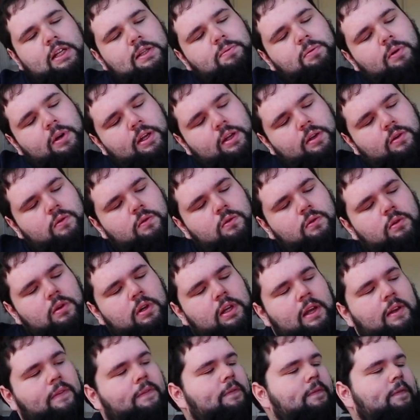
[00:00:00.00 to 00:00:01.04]
it's pretty cool.
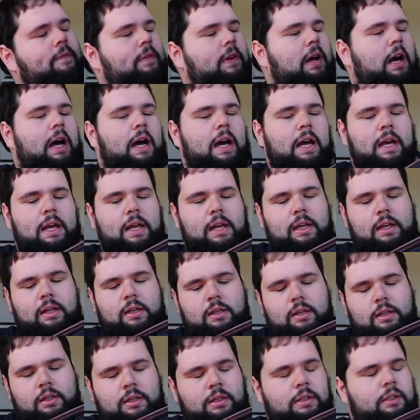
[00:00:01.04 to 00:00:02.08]
If
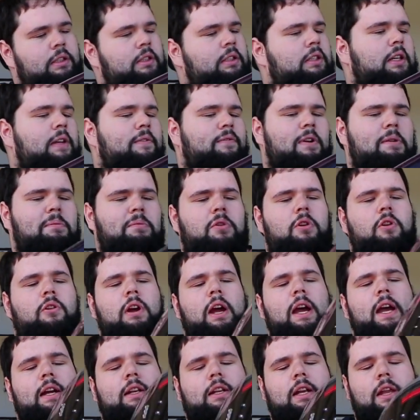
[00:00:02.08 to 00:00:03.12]
I'm
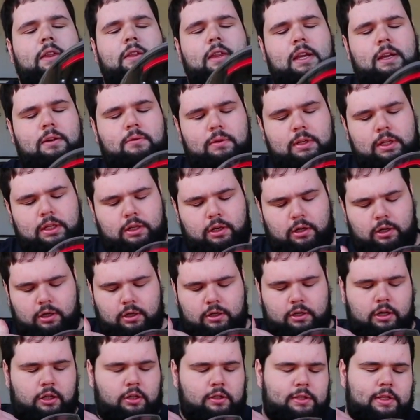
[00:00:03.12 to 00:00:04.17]
correct, I think when you turn your
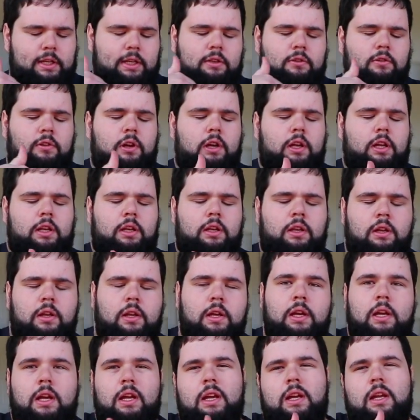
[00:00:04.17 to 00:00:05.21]
turn signal on,
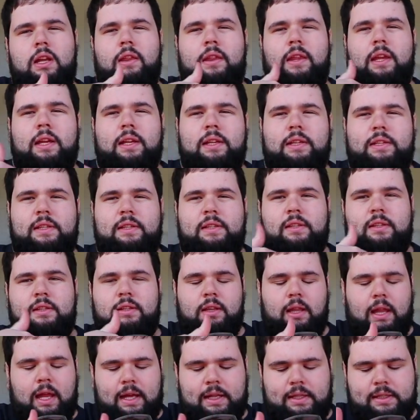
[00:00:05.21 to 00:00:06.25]

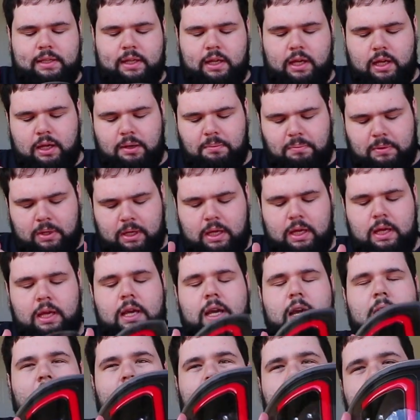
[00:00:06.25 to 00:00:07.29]
this lights up,
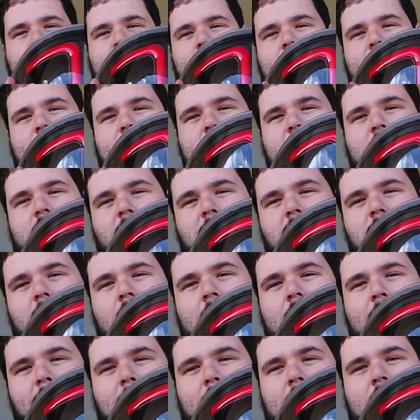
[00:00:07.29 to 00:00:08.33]
and then this is your
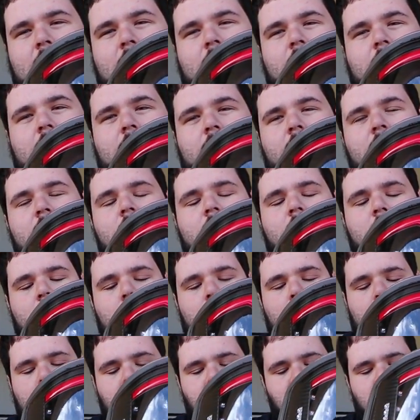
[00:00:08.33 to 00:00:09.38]
primary
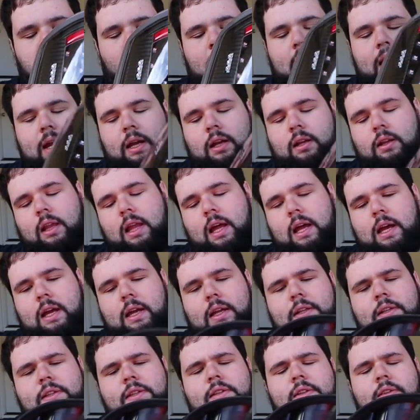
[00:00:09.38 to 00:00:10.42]
brake
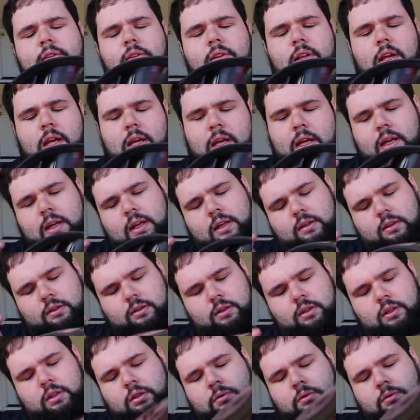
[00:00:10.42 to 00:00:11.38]
lights. And